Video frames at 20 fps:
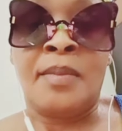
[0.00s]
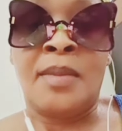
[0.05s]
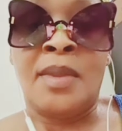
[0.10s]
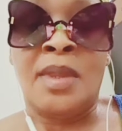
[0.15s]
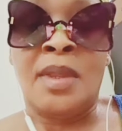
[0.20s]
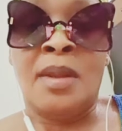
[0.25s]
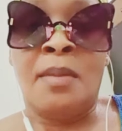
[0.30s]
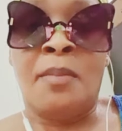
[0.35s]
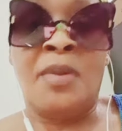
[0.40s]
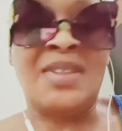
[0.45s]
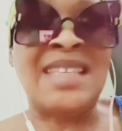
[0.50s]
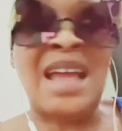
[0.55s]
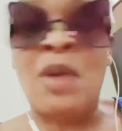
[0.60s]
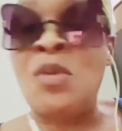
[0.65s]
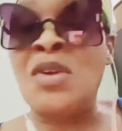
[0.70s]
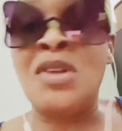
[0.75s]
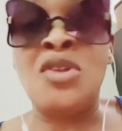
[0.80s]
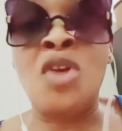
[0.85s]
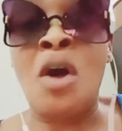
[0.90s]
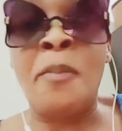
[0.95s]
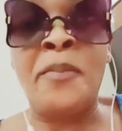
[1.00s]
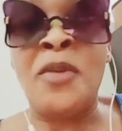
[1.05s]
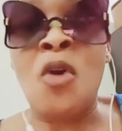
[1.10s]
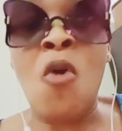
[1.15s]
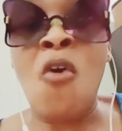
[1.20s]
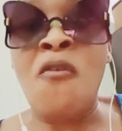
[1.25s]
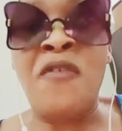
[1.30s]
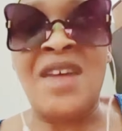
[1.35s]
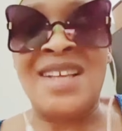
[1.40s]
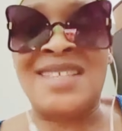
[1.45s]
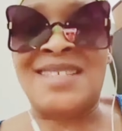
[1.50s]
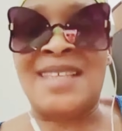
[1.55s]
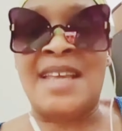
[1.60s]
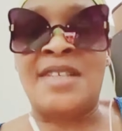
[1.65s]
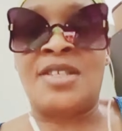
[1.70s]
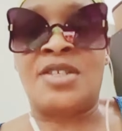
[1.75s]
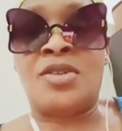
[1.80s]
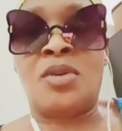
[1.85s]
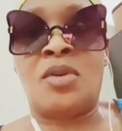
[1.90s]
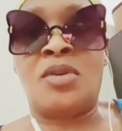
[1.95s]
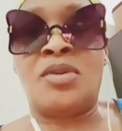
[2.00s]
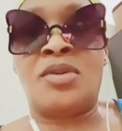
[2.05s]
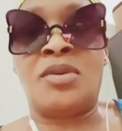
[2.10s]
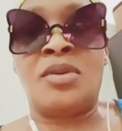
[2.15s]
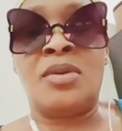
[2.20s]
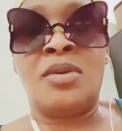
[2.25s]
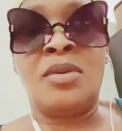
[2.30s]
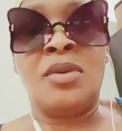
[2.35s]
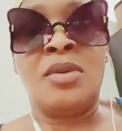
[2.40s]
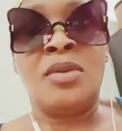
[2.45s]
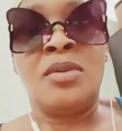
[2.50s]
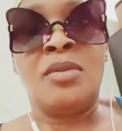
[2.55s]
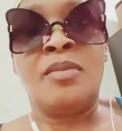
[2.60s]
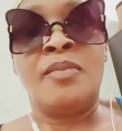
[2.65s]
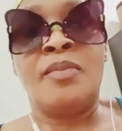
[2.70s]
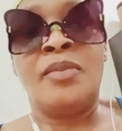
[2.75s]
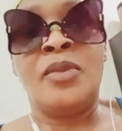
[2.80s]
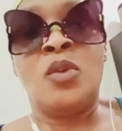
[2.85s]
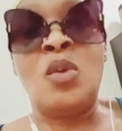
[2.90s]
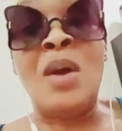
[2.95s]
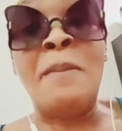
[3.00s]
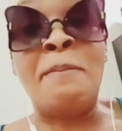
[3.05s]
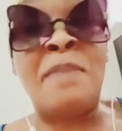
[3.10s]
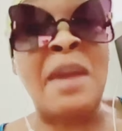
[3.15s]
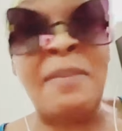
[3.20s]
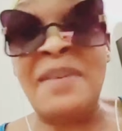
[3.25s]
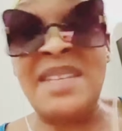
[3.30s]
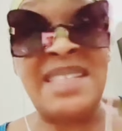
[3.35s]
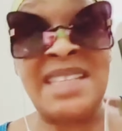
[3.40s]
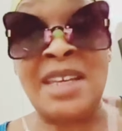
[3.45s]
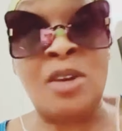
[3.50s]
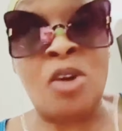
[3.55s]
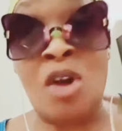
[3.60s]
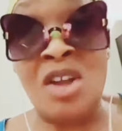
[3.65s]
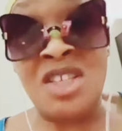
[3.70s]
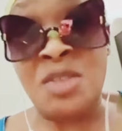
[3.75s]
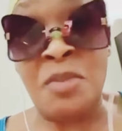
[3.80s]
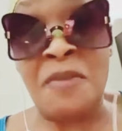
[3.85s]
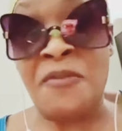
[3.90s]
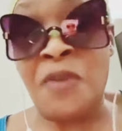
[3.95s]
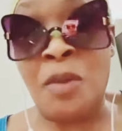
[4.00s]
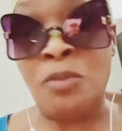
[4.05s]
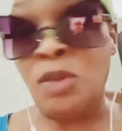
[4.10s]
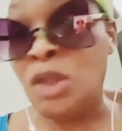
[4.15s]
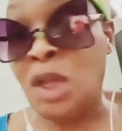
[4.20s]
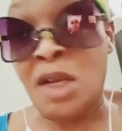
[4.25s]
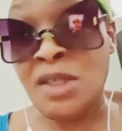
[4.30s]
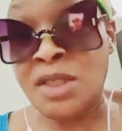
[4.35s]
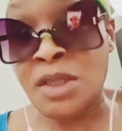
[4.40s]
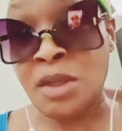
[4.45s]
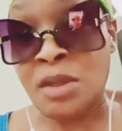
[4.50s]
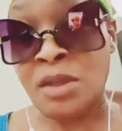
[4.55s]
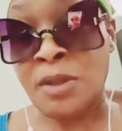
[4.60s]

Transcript: But I will not be over-censored. When BBC calls me from London,